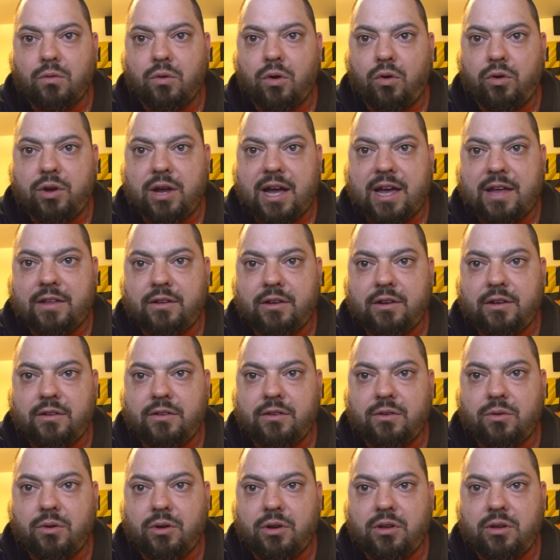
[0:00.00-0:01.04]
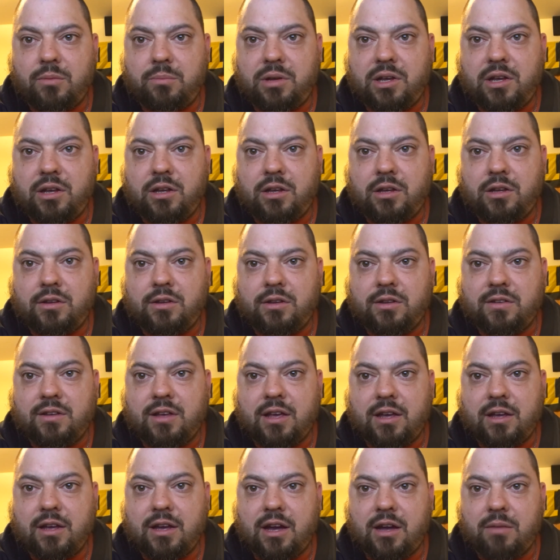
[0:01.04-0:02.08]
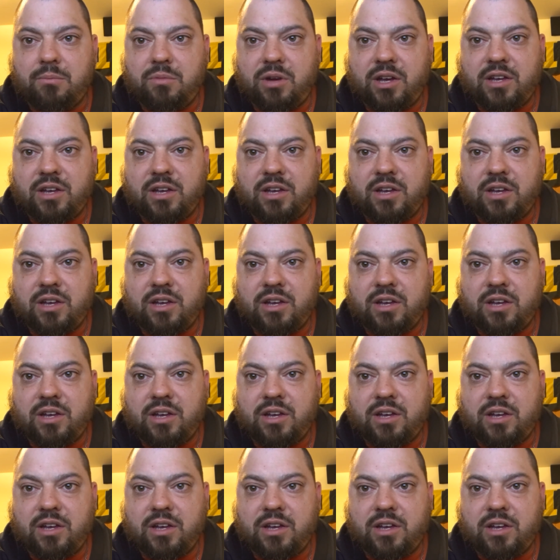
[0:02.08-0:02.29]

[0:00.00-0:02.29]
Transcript: Rhode Island is going to be to take on